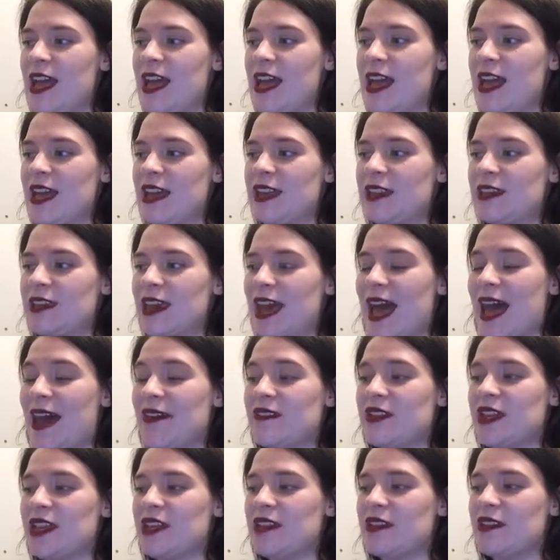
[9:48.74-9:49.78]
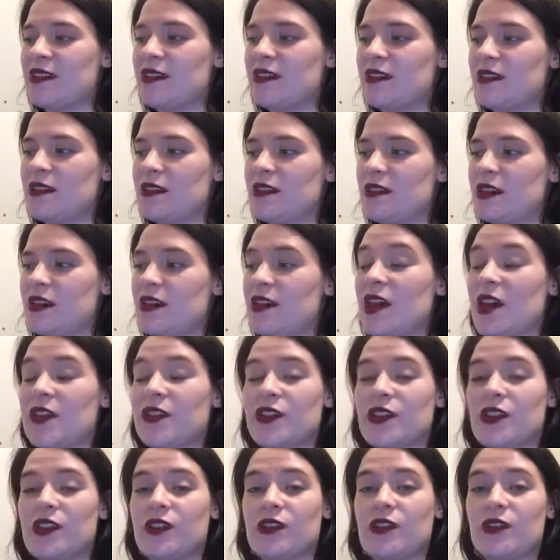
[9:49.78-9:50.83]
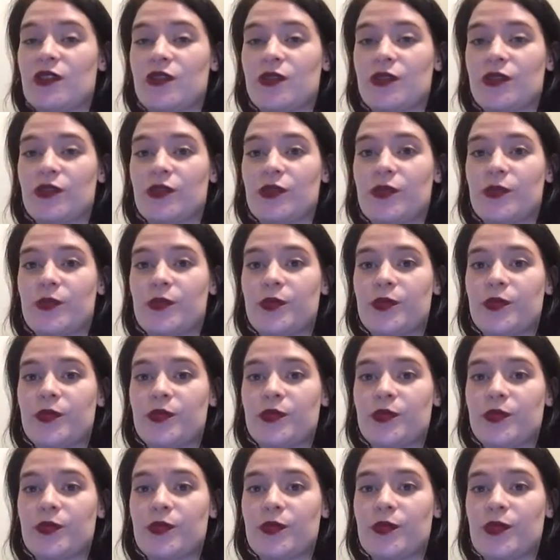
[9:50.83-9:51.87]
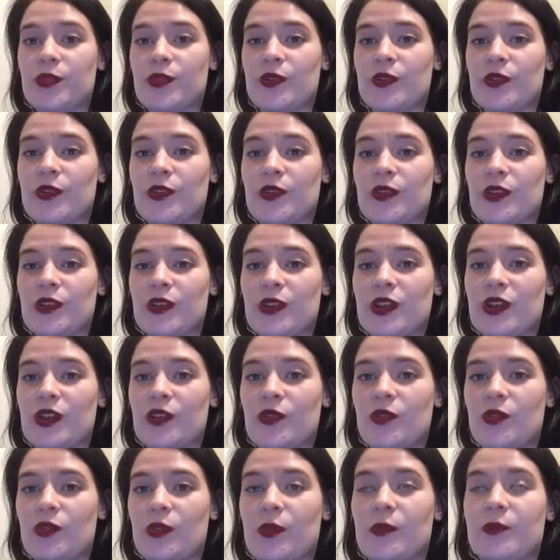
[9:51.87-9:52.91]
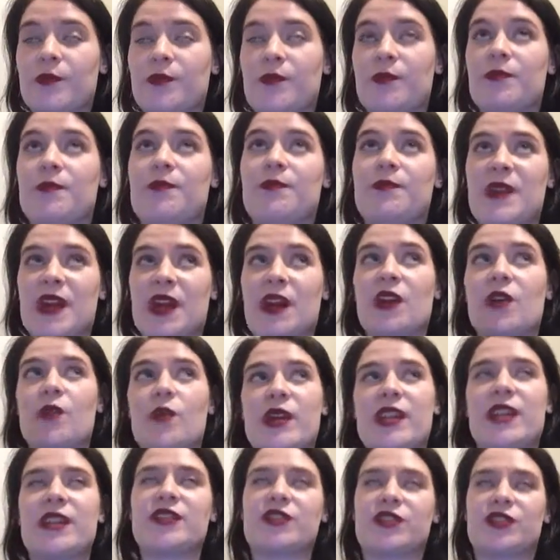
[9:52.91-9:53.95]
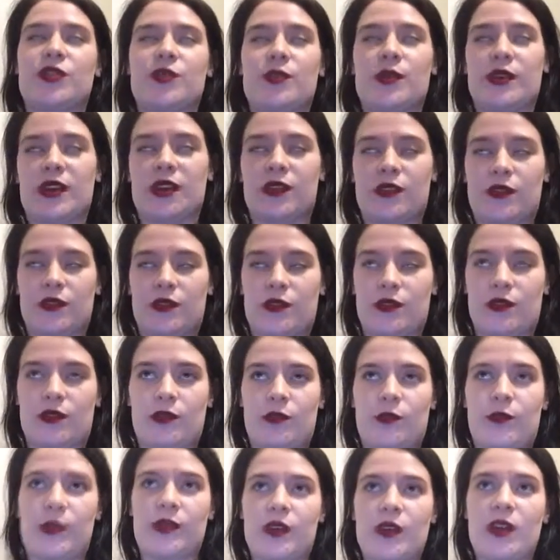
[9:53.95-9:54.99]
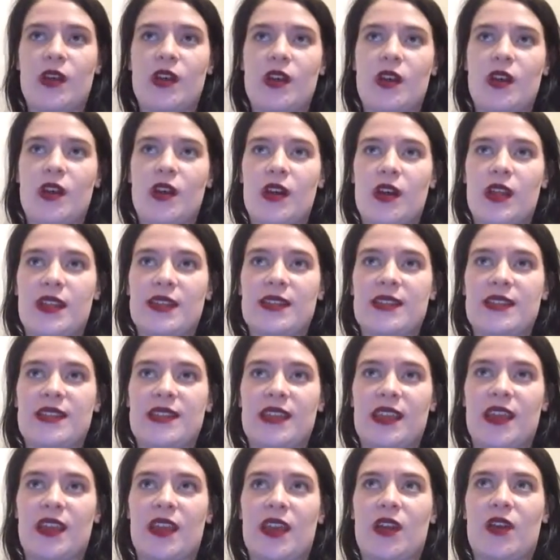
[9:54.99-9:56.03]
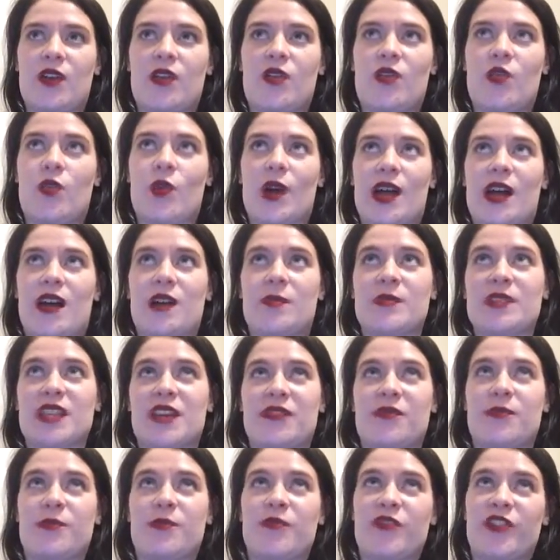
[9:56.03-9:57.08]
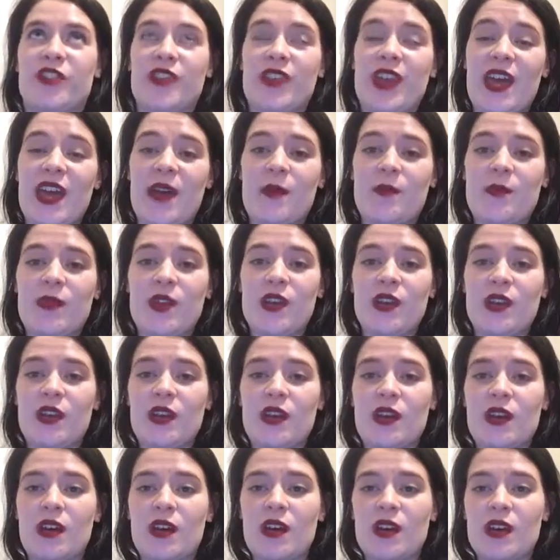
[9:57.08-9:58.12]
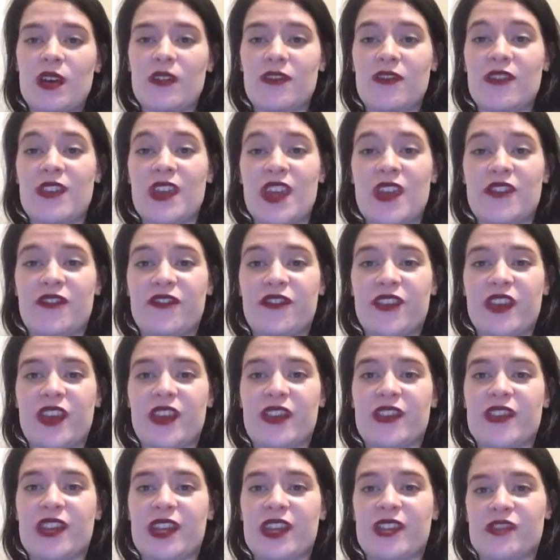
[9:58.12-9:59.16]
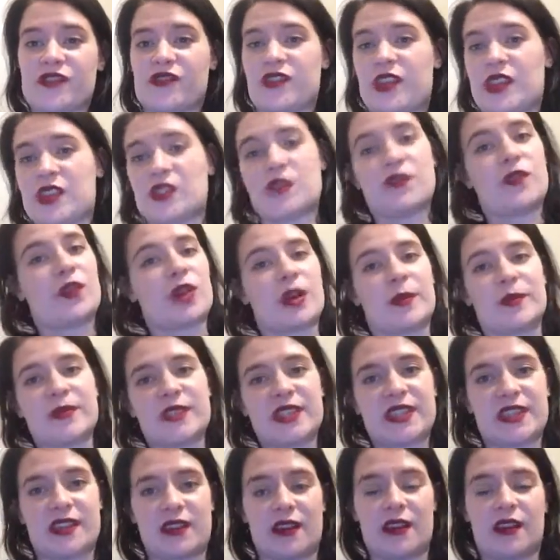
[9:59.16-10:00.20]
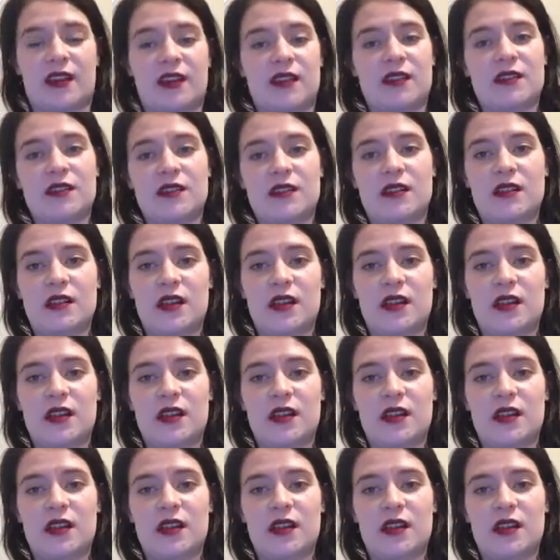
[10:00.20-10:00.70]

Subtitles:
And having another group, or bearing witness to another group, and seeing what comes up for them, if they feel that it transforms their,